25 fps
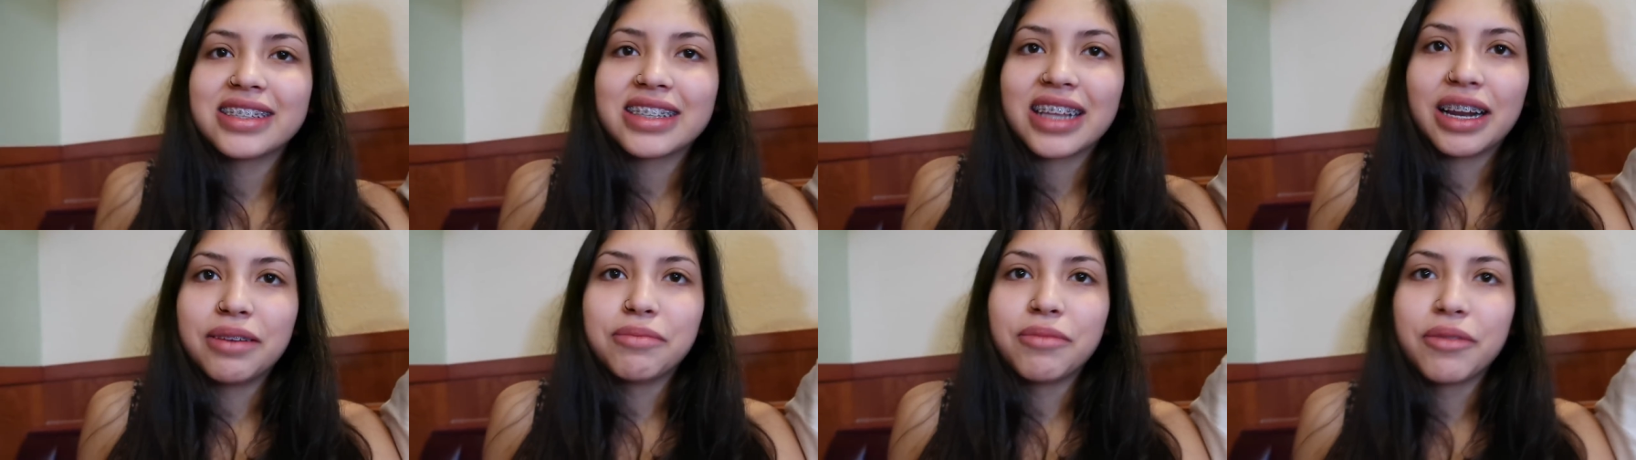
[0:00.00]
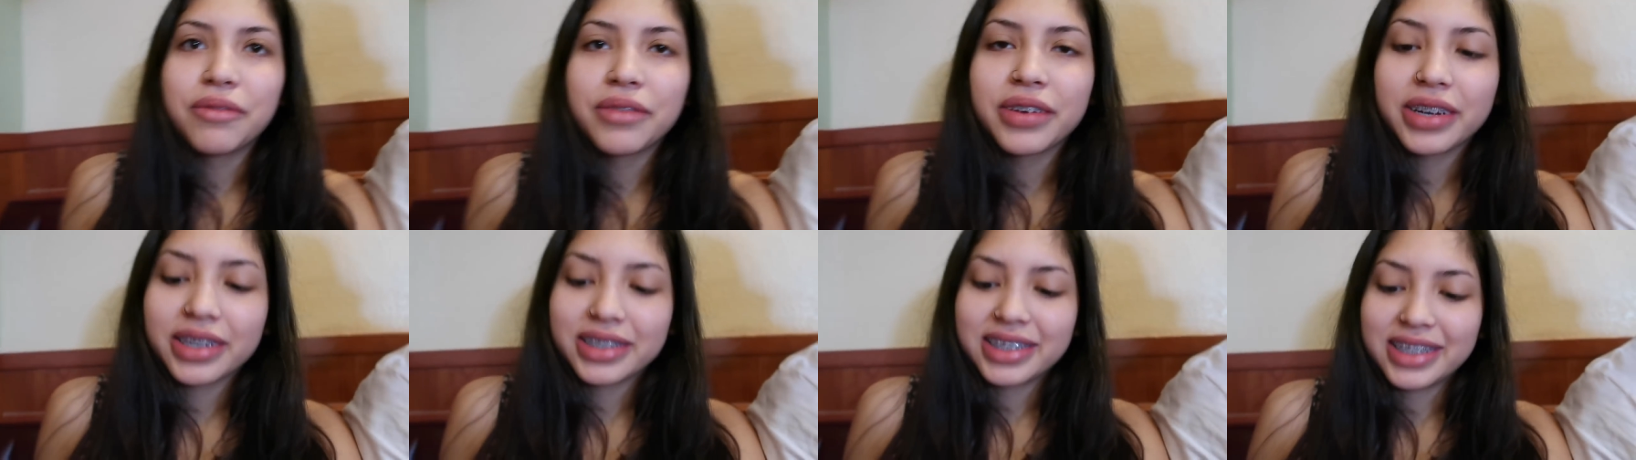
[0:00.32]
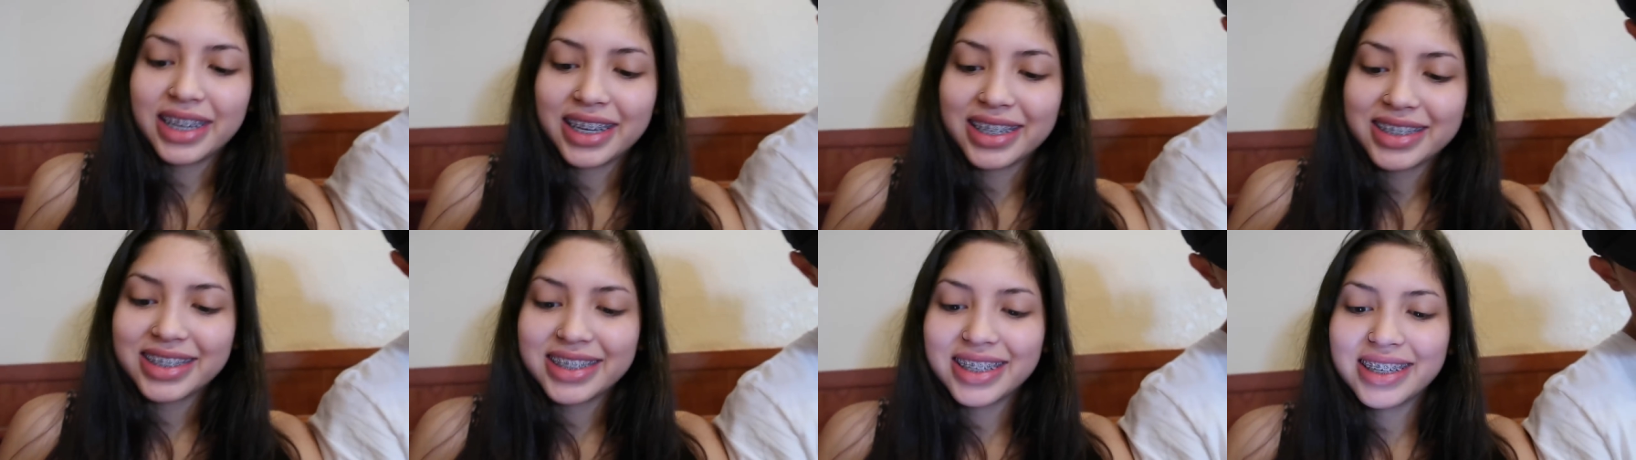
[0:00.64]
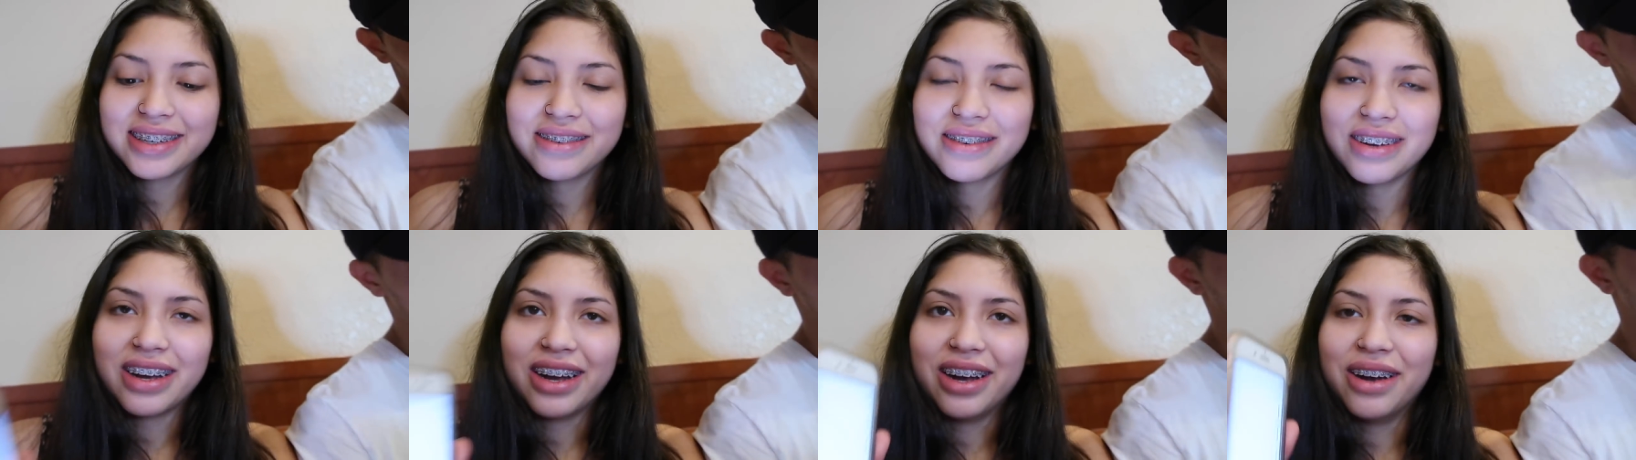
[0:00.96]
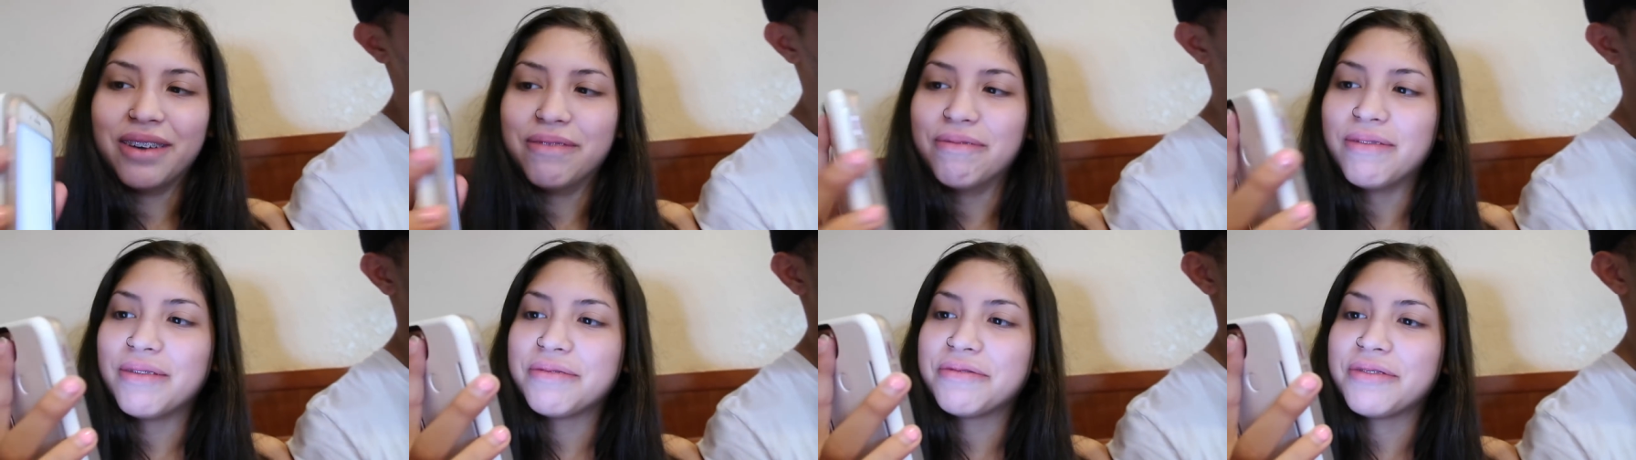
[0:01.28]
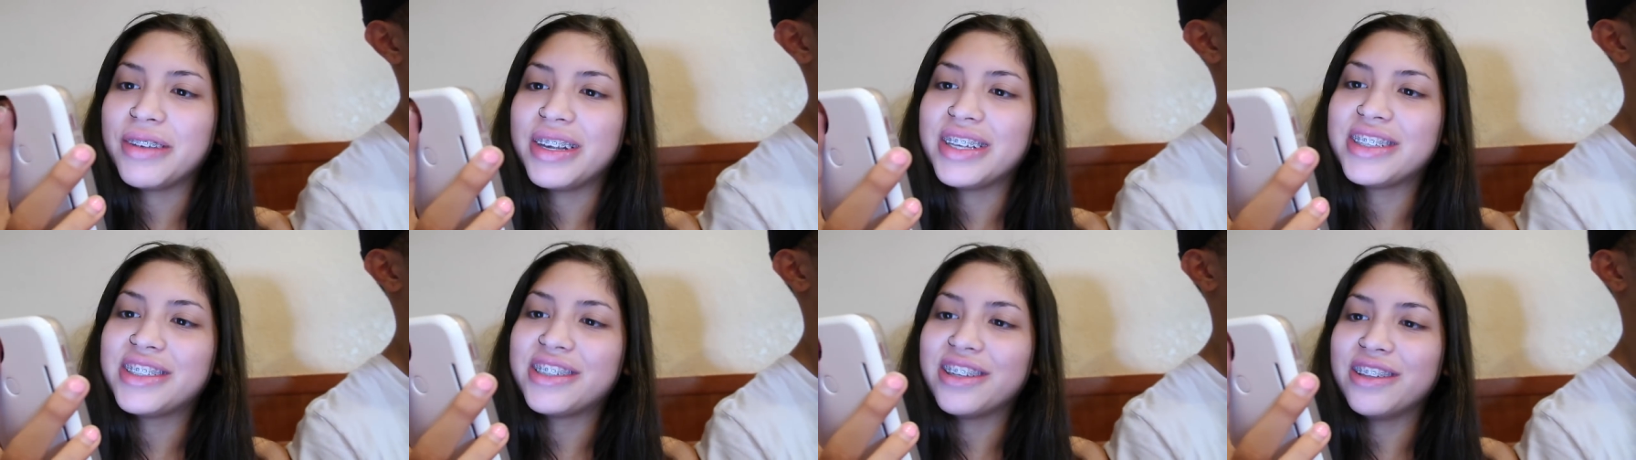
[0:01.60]
and I'm over here texting
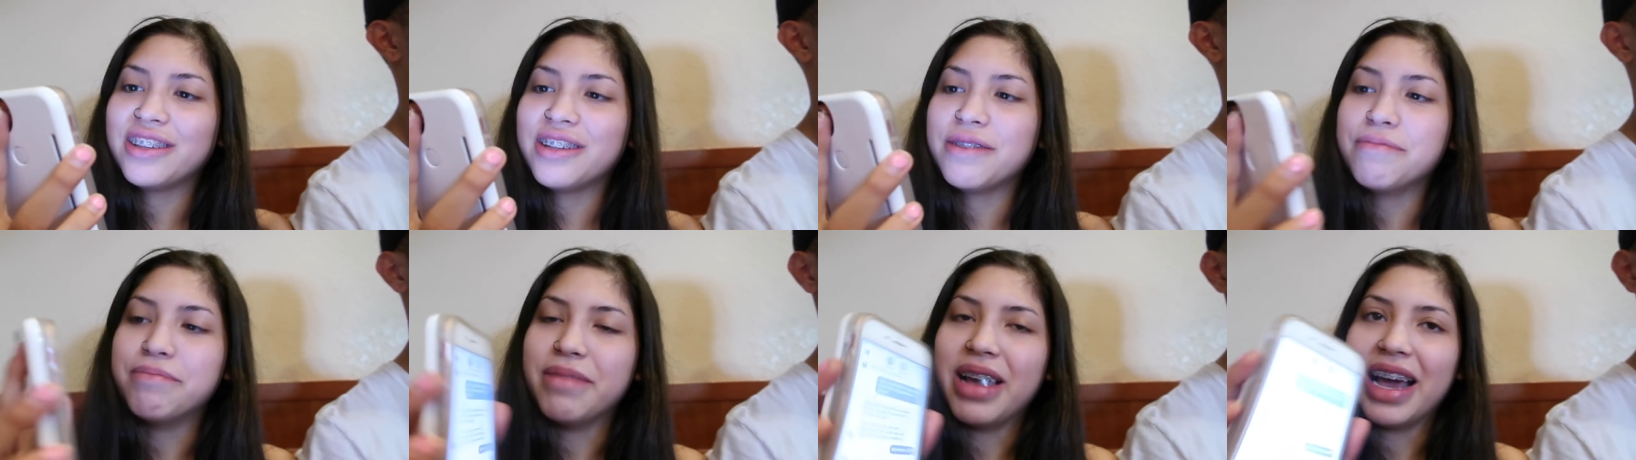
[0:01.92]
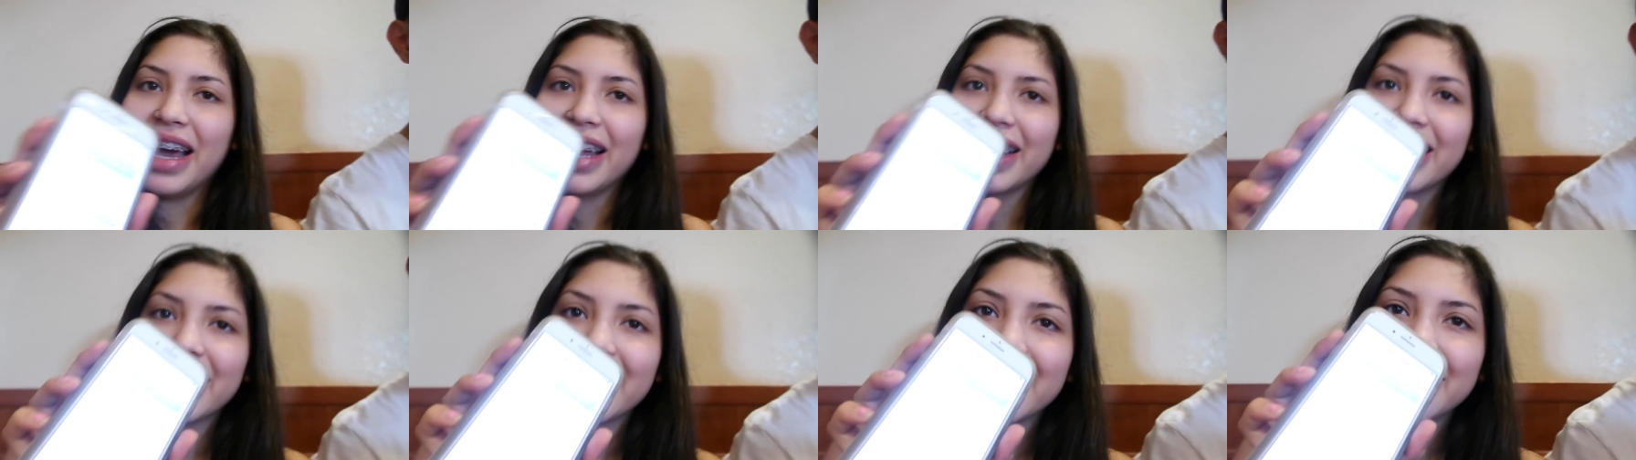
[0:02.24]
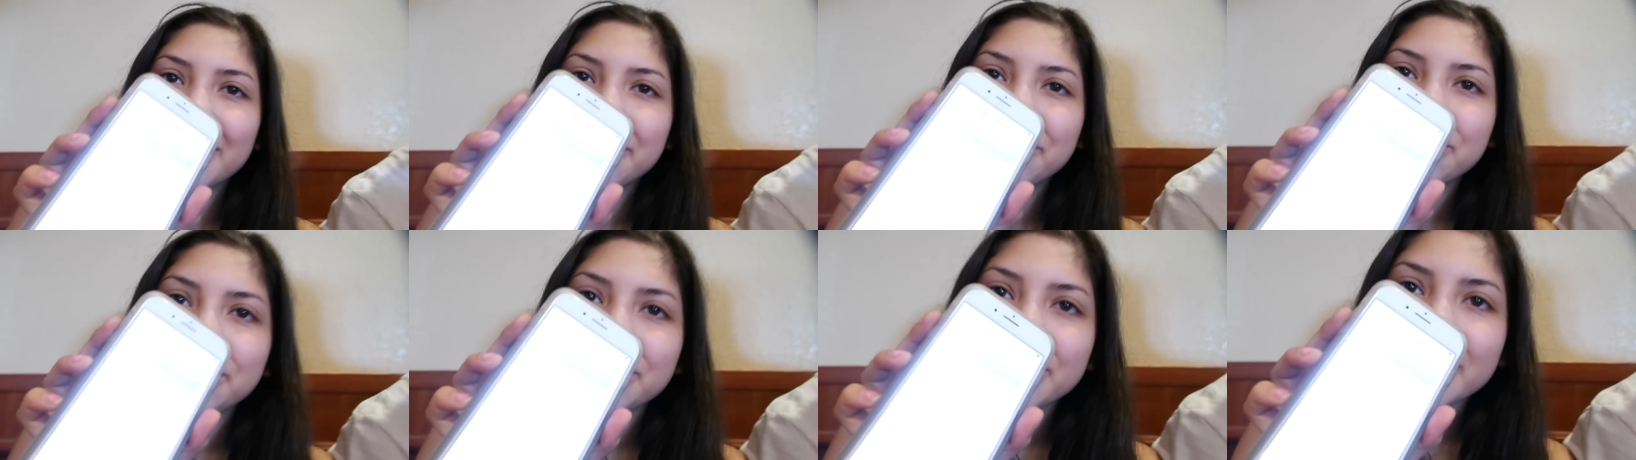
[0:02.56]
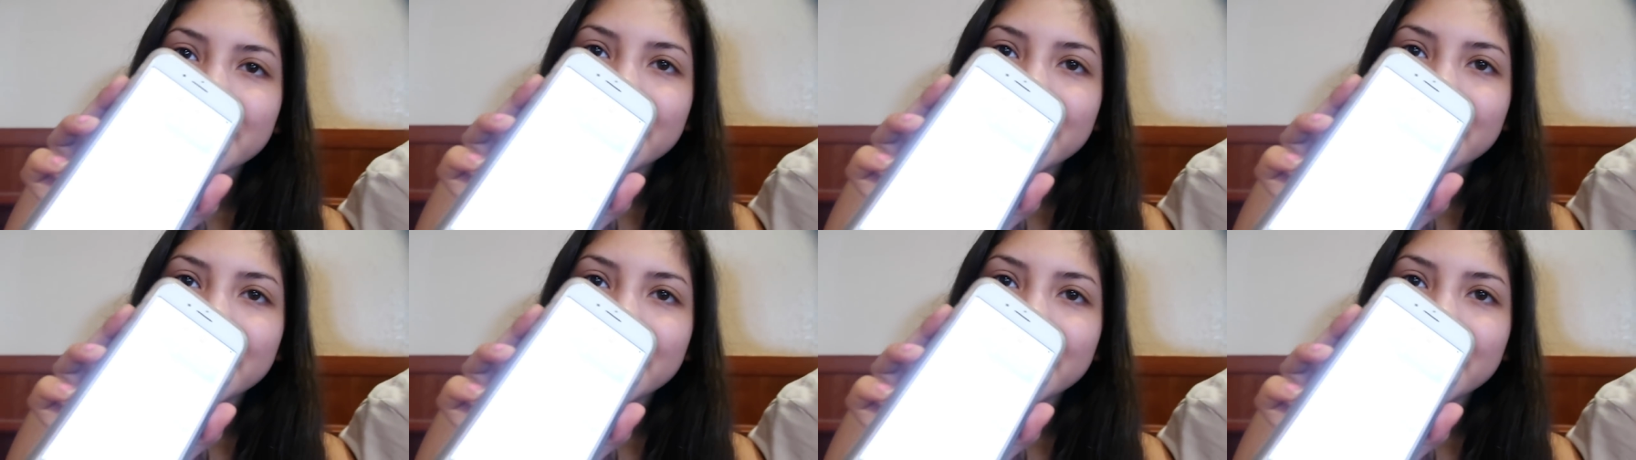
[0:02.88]
Rachel and Maddie.